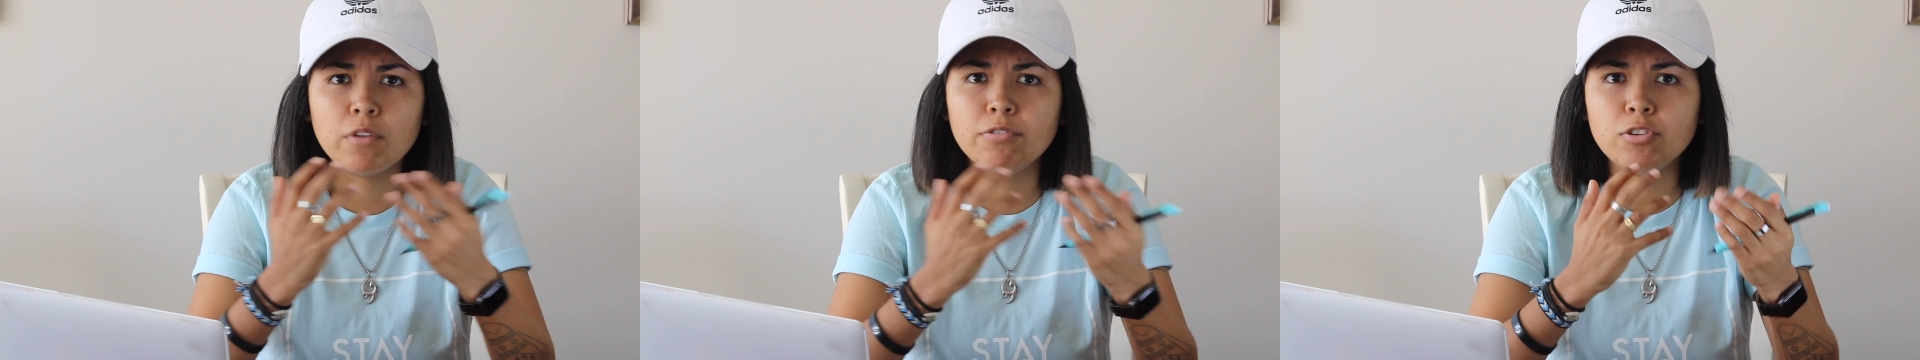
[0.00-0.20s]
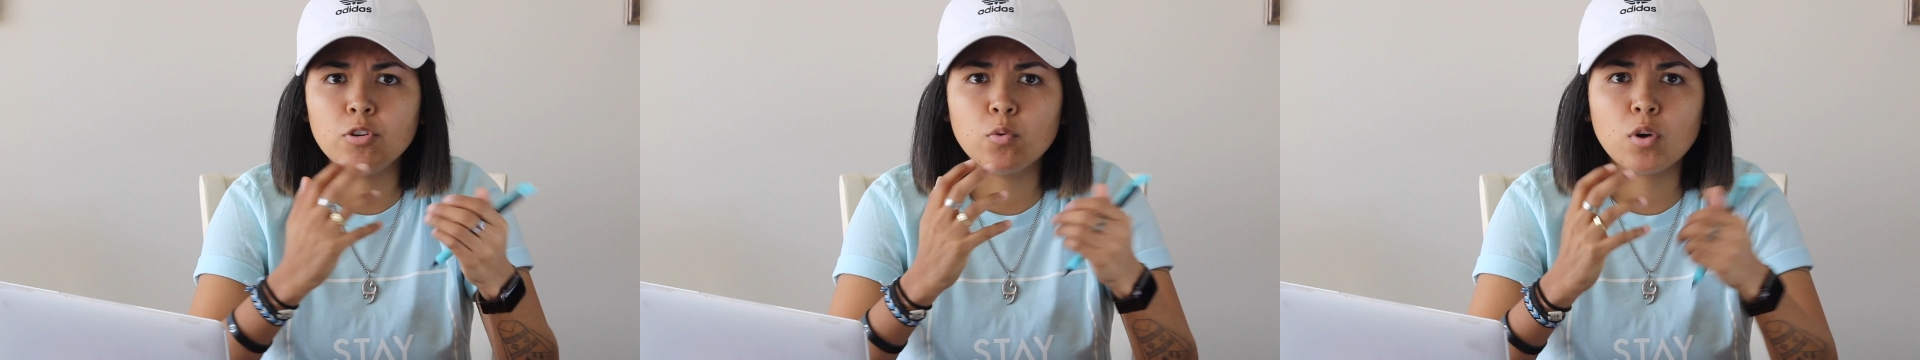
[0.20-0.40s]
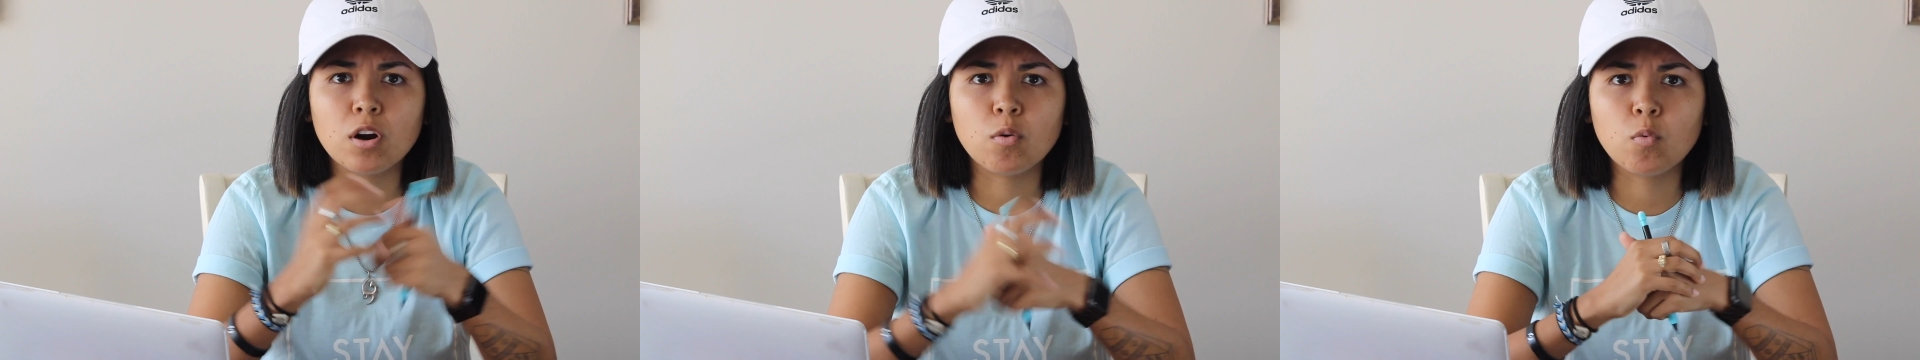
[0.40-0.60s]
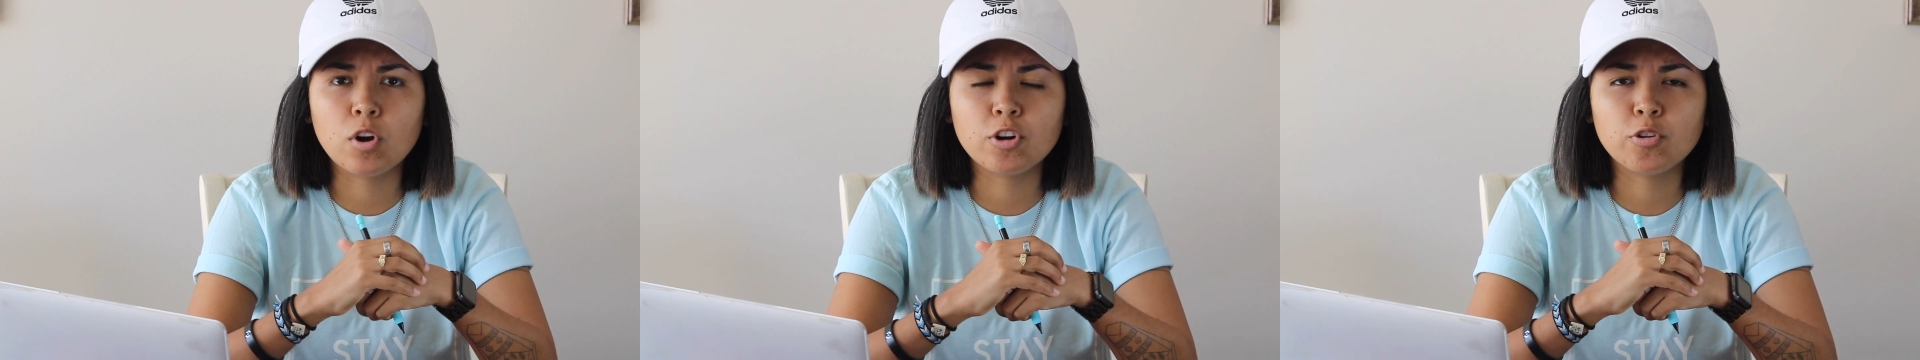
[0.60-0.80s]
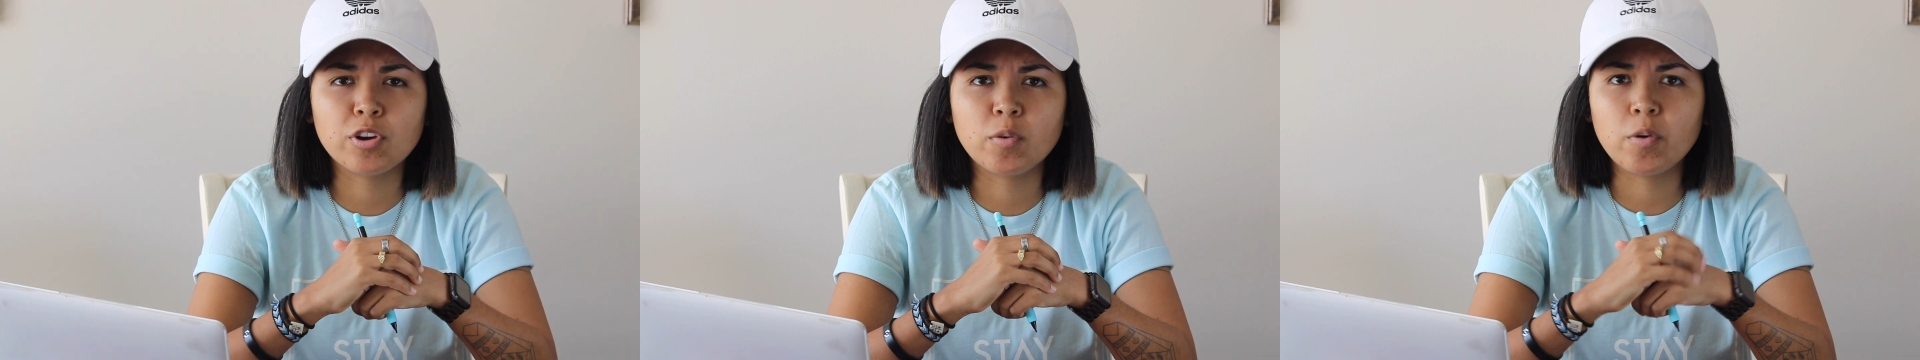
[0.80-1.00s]
If you are
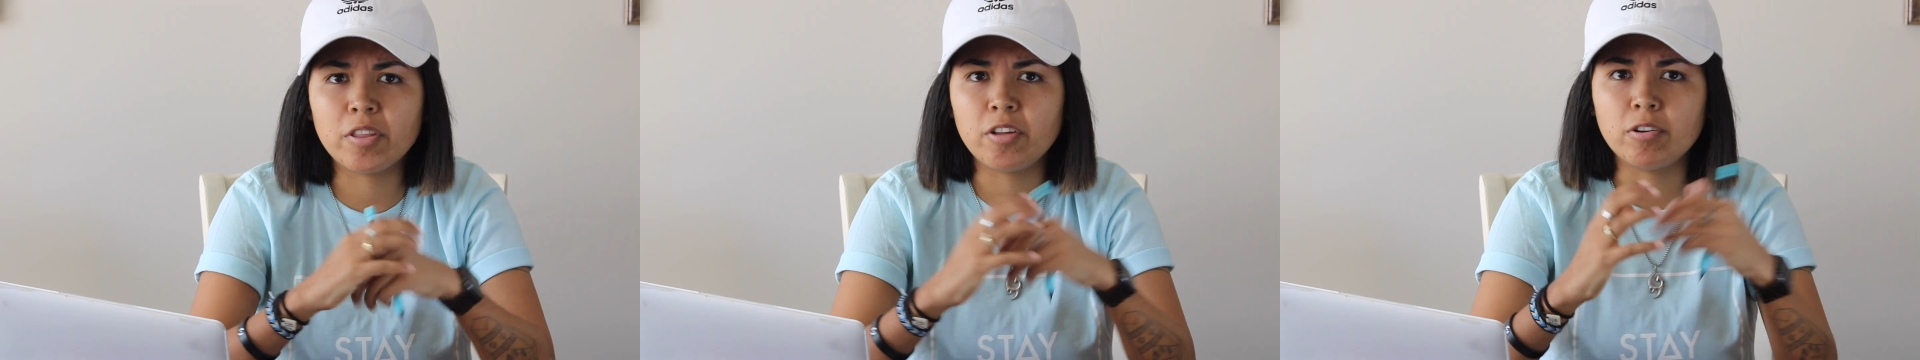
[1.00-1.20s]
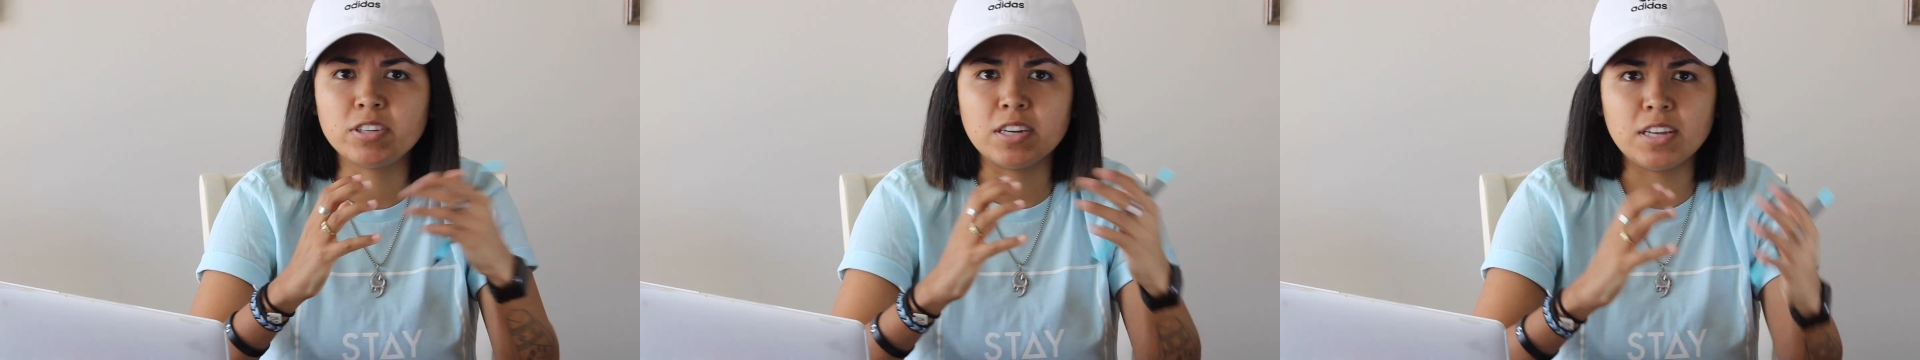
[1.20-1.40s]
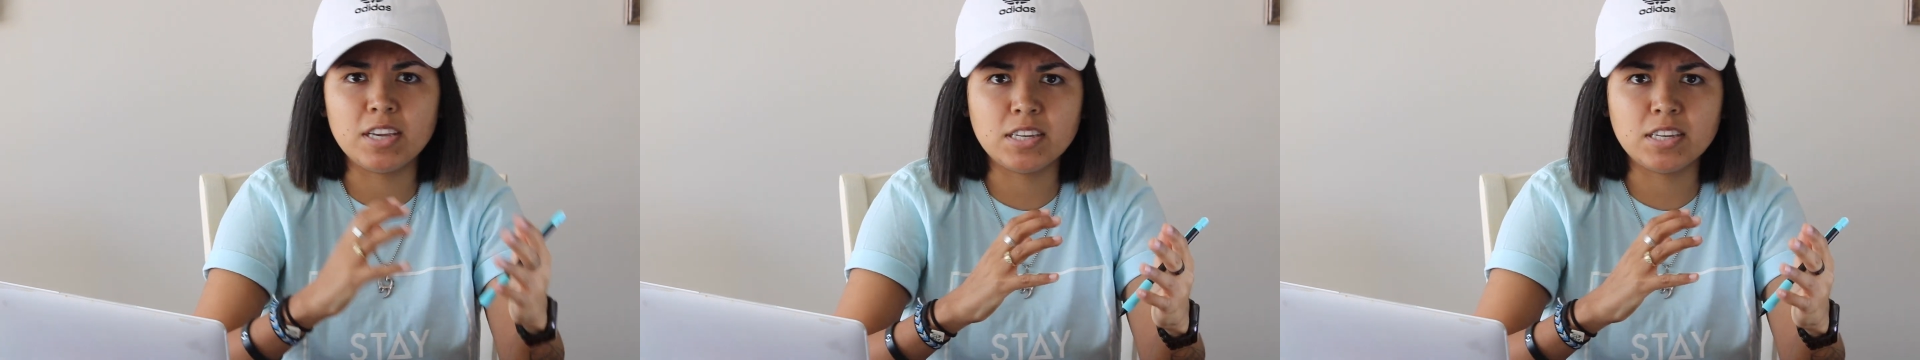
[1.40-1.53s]
wondering whether it's an